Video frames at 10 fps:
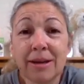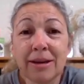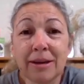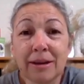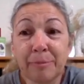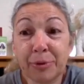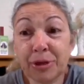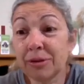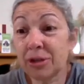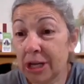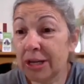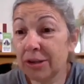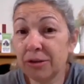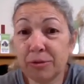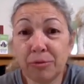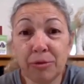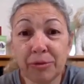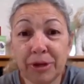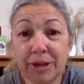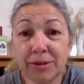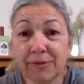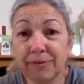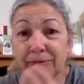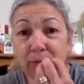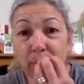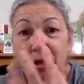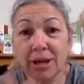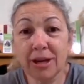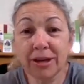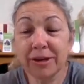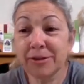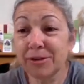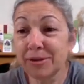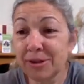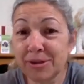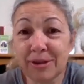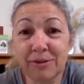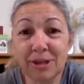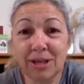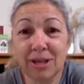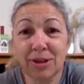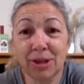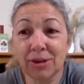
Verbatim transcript: Particularly Shayna, who only has 4 canines and doesn't have any teeth.